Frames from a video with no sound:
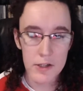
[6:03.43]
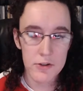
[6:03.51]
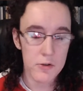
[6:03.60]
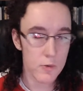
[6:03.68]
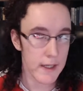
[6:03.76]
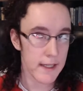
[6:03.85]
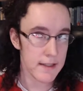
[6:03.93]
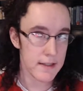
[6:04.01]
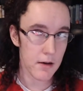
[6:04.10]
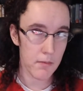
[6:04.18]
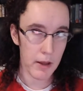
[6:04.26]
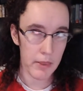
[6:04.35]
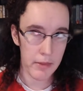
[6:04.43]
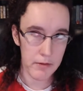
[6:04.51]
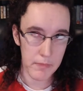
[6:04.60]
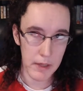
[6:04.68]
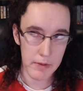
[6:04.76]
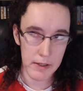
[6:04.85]
2 weeks, a month,
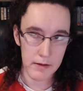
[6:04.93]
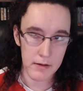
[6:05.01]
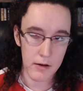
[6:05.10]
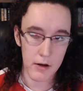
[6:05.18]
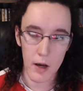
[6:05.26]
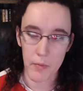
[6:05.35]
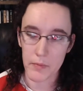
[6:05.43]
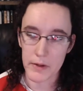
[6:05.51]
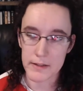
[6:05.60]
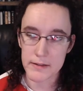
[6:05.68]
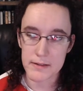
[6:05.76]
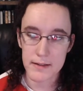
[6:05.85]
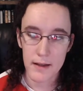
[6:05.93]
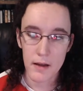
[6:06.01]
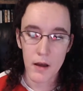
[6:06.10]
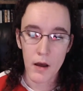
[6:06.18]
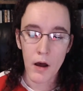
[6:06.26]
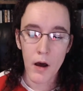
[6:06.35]
maybe a couple months.
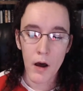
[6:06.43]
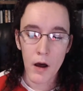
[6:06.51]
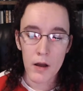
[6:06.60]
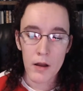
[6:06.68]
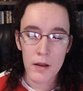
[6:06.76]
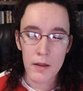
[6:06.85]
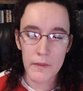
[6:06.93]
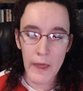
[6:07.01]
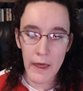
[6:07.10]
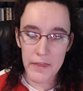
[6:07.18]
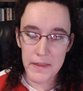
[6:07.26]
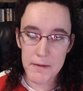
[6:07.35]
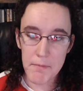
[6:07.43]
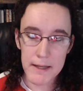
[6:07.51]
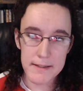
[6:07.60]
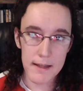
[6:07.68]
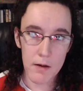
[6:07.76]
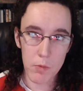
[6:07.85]
That thing might
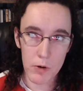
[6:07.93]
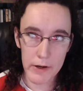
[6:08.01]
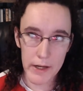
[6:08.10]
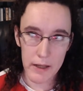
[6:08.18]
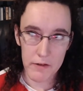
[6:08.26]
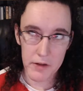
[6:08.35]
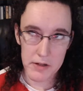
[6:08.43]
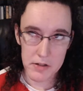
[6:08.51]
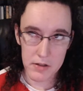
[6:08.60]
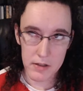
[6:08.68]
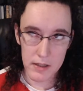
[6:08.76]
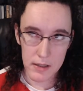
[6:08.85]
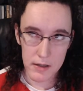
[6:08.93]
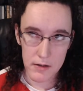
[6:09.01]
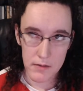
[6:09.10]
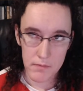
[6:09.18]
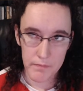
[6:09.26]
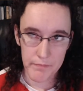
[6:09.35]
stop working eventually.
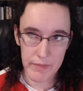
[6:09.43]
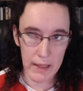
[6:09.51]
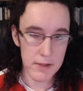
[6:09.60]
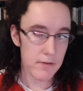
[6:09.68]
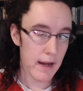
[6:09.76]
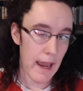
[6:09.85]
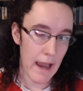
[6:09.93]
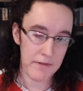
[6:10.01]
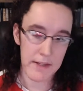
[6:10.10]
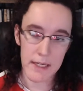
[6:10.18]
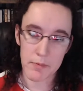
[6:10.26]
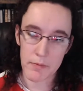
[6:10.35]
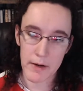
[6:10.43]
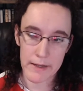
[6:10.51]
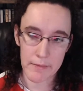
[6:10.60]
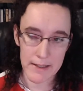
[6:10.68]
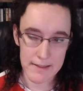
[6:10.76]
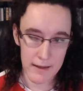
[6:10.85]
That's what I have to keep
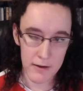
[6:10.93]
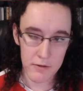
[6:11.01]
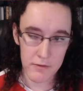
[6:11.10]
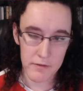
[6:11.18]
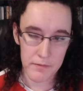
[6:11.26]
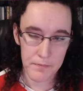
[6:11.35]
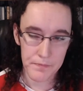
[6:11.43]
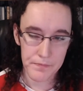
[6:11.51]
reminding myself,